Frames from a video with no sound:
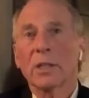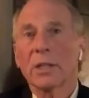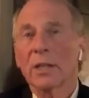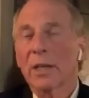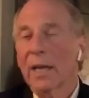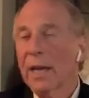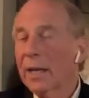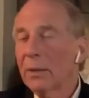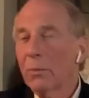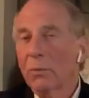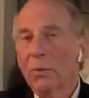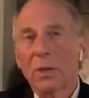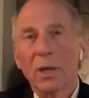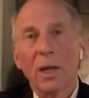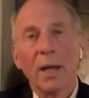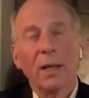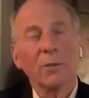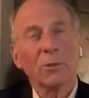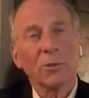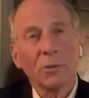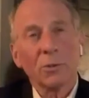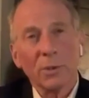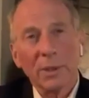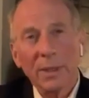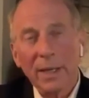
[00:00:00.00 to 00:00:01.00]
Again, we're not
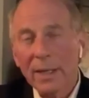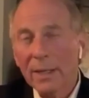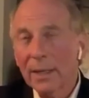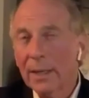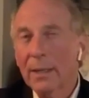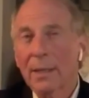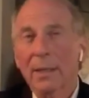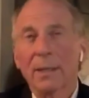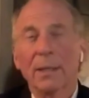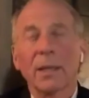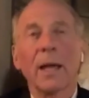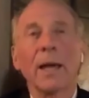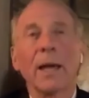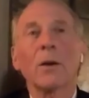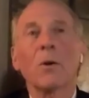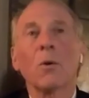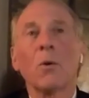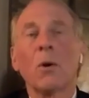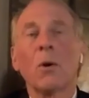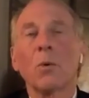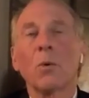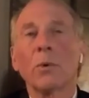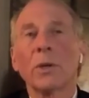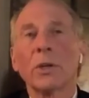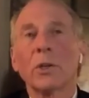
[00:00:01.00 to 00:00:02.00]
doing anything like
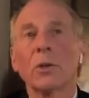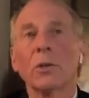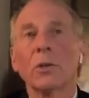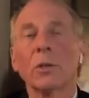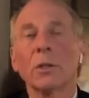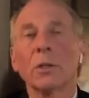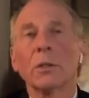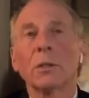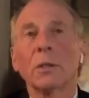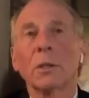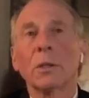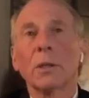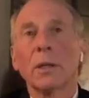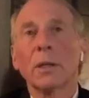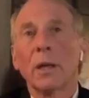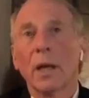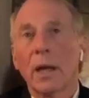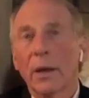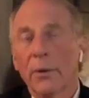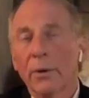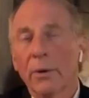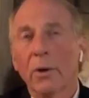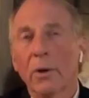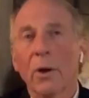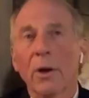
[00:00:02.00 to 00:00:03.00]
all we could, and
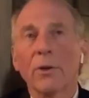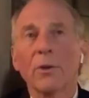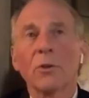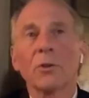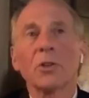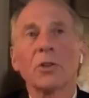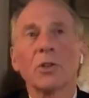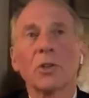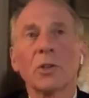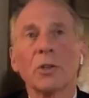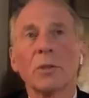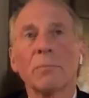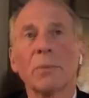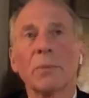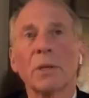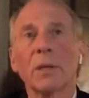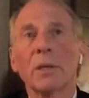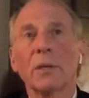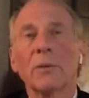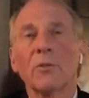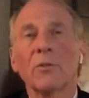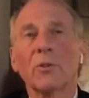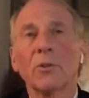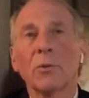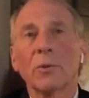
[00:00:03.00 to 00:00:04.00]
I would argue should
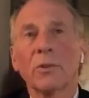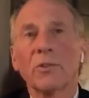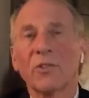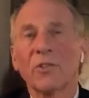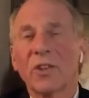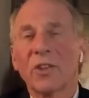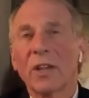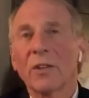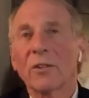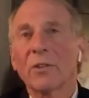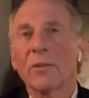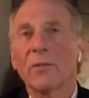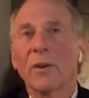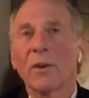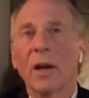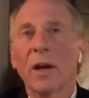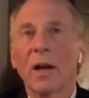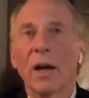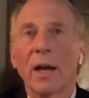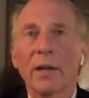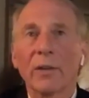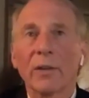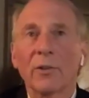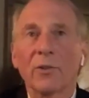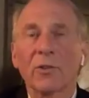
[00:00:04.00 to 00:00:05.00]
be, to
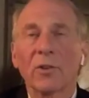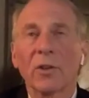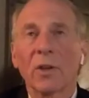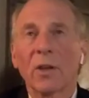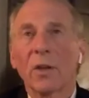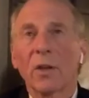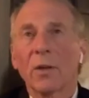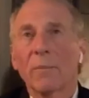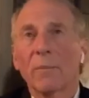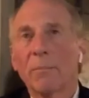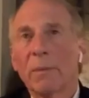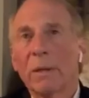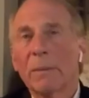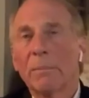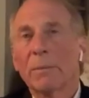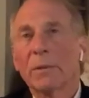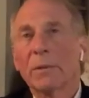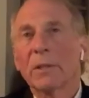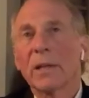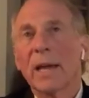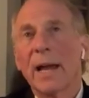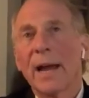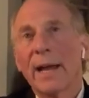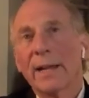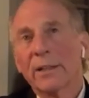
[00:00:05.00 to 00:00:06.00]
incentivize people
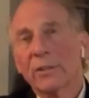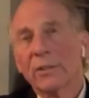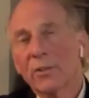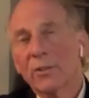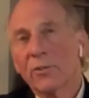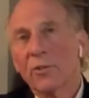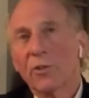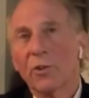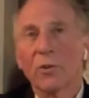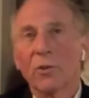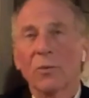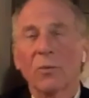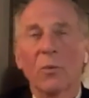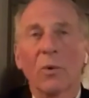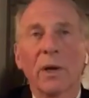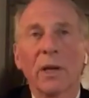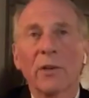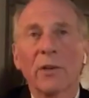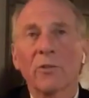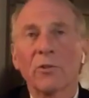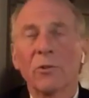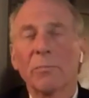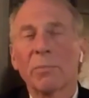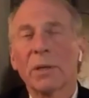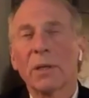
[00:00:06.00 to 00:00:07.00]
to act in certain
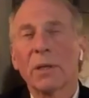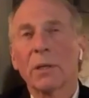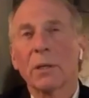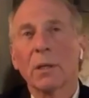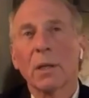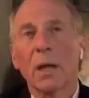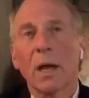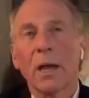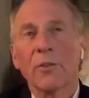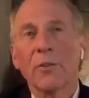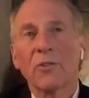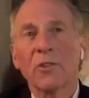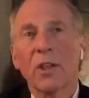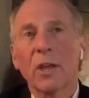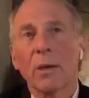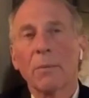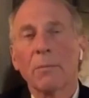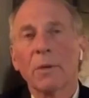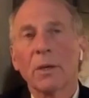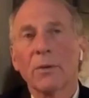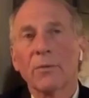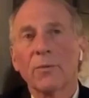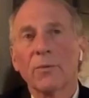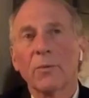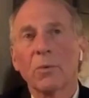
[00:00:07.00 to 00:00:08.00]
ways or penalize
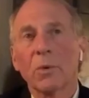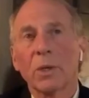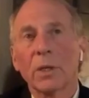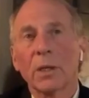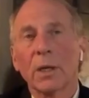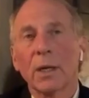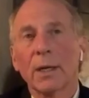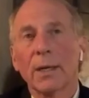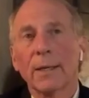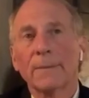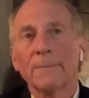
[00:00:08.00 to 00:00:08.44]
them if we